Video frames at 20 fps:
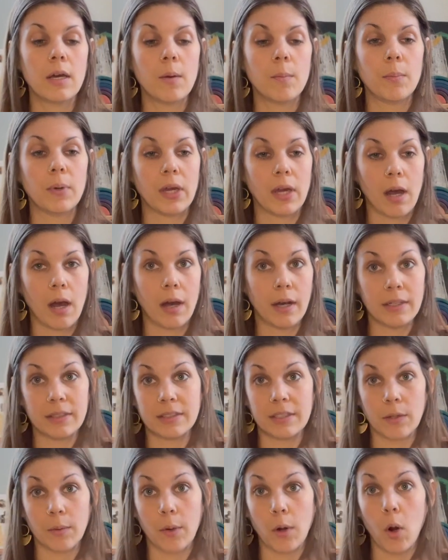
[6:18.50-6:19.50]
because
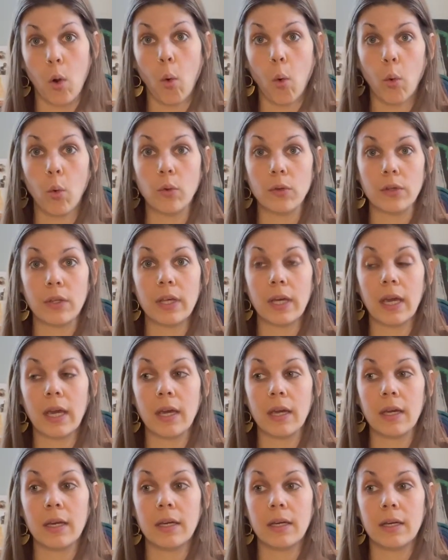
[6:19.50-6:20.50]
there were
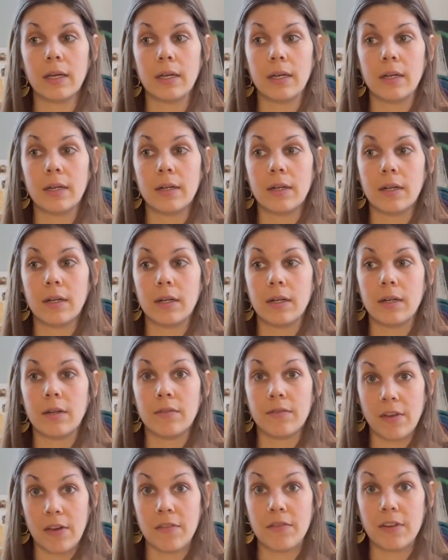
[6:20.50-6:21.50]
only
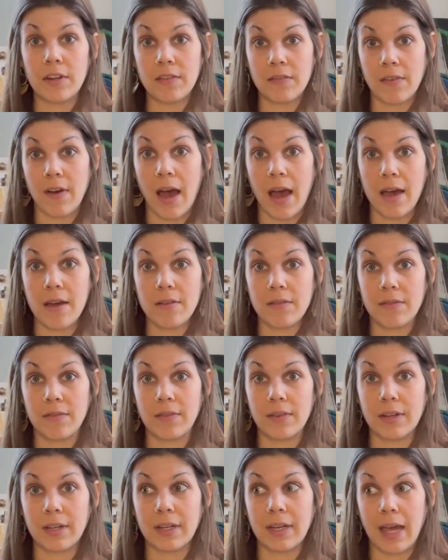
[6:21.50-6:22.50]
55
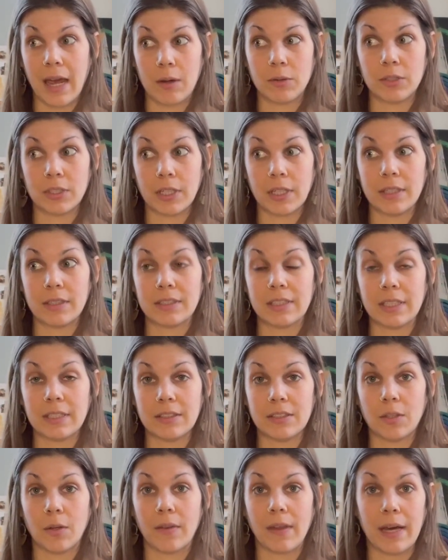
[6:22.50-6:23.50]
counters. And
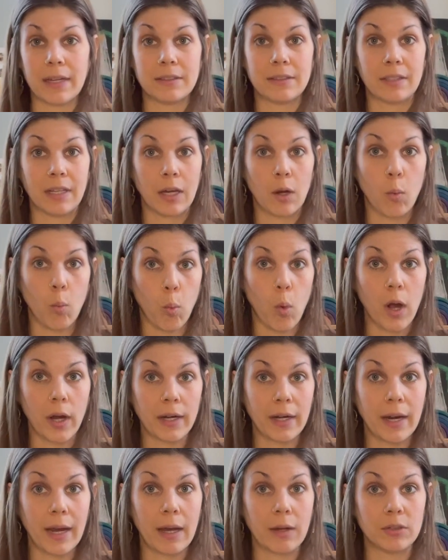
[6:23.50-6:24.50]
so that's like
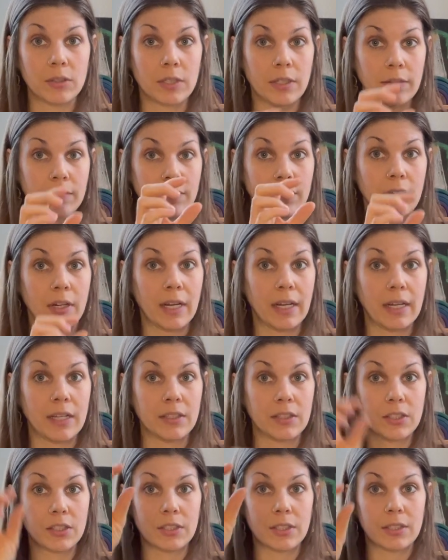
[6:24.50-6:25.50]
one counter for
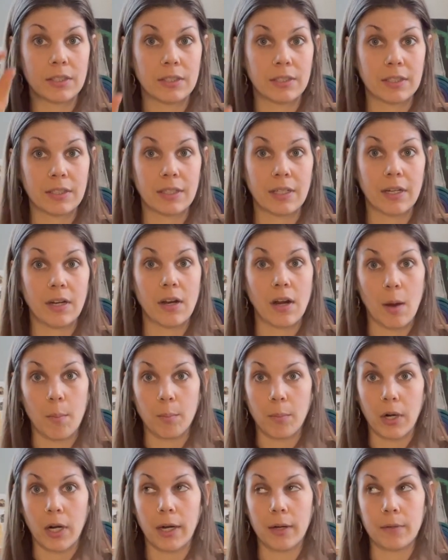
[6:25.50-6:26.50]
each
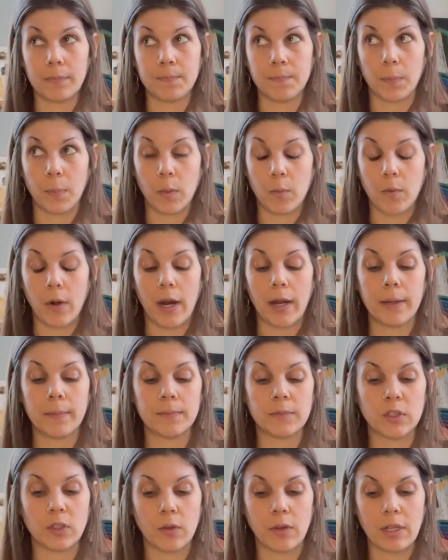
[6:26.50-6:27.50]
number,
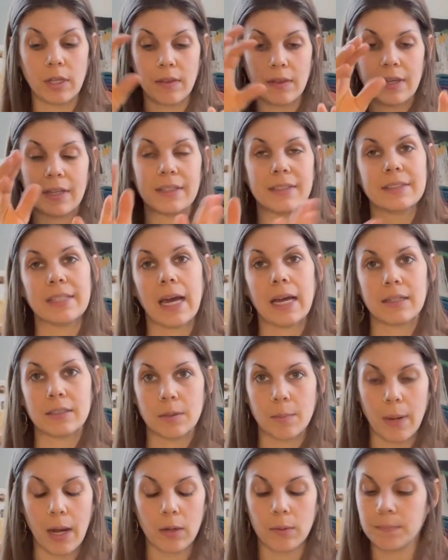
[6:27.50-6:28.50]
right? So the exact
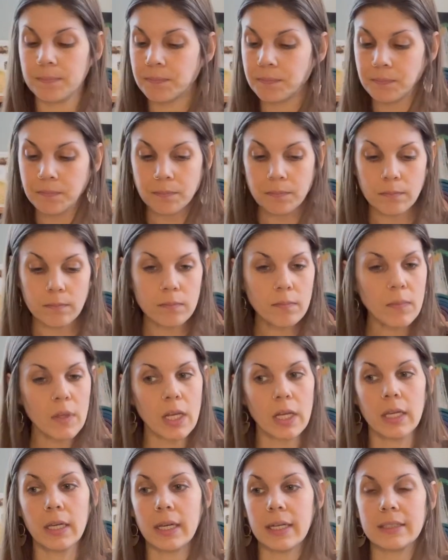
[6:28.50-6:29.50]
amount.
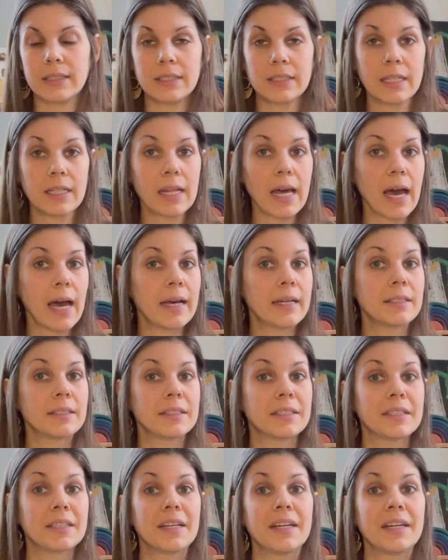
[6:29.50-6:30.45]
He gets to the end